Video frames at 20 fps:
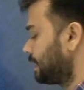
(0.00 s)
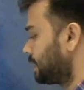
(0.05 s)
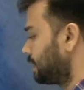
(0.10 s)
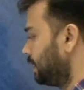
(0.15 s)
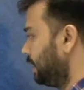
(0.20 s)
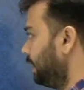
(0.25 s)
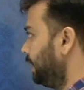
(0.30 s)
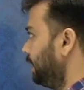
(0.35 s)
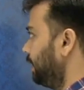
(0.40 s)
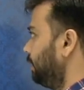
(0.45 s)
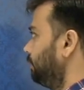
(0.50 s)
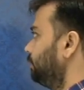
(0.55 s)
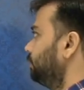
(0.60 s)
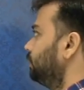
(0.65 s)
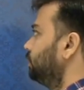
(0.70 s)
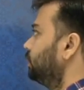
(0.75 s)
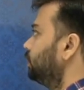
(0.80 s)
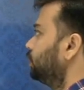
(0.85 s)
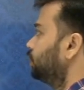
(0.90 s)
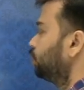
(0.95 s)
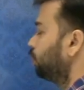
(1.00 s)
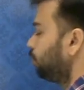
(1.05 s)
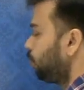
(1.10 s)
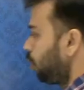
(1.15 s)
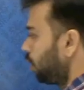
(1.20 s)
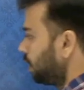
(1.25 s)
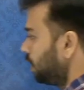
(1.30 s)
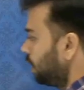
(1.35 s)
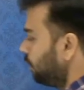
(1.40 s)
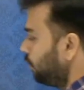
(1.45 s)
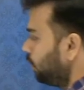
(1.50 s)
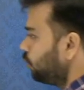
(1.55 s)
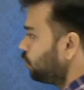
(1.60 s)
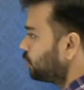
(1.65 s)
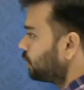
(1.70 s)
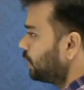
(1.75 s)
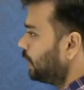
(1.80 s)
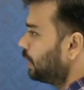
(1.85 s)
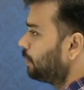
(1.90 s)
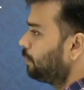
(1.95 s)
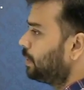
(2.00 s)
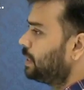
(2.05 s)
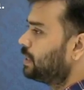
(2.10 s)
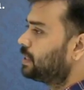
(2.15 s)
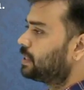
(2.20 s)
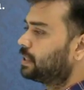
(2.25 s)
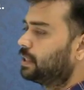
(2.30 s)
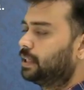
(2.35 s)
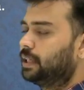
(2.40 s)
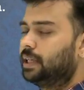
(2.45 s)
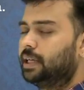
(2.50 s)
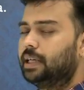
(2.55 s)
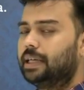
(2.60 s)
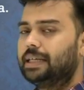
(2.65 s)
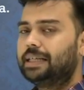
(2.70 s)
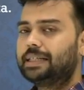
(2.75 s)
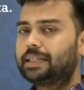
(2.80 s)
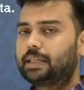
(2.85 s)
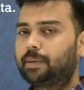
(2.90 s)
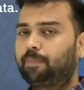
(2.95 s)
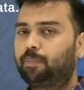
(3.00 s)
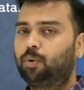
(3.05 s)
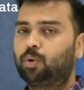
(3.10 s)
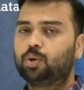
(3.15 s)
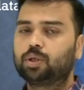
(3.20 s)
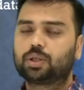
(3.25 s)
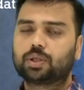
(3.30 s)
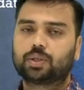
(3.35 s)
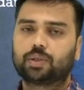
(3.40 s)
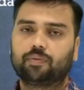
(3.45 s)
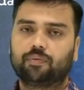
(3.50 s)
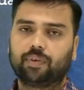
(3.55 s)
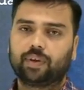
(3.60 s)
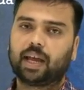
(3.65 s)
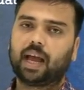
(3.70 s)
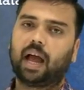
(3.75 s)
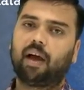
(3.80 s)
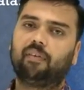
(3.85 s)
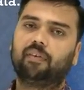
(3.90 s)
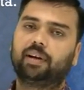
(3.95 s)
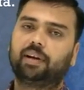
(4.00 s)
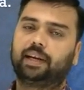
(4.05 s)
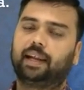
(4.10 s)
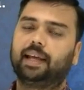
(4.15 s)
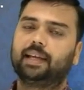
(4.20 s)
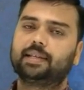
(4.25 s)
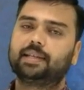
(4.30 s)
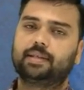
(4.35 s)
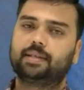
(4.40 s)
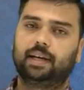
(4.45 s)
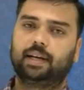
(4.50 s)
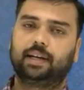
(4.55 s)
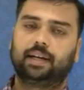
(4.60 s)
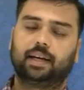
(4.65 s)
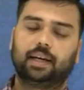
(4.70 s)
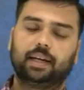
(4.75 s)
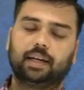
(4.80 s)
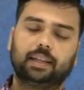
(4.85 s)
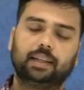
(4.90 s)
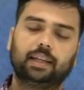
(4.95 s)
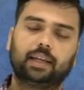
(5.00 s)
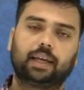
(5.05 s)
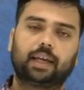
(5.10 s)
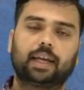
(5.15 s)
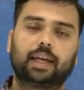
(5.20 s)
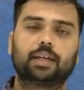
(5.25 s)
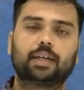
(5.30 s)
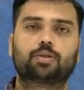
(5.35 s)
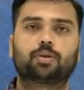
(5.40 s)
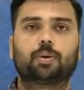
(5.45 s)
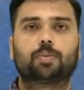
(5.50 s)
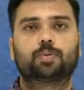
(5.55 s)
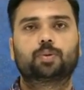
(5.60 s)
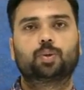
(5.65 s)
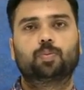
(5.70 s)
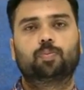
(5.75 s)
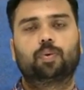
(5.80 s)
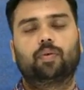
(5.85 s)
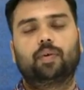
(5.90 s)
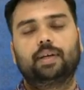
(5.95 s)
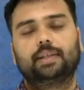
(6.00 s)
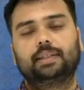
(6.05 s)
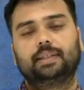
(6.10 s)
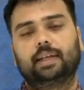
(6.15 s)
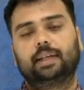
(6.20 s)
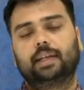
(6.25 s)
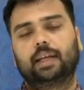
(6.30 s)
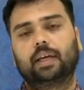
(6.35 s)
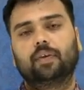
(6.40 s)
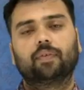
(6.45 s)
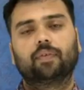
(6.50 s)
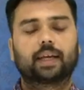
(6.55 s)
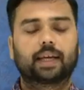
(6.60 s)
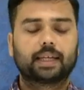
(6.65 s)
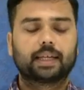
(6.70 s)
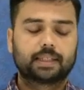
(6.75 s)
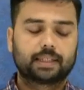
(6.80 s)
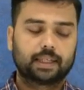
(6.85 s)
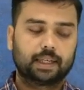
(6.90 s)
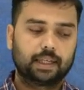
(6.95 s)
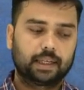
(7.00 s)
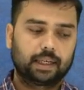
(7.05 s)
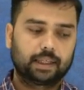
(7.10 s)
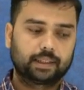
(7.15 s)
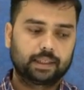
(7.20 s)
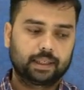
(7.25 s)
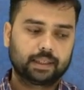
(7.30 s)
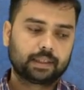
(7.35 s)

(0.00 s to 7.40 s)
data. So model evaluation, it means suppose we have a test data. In the case of supervised learning, we can say like that.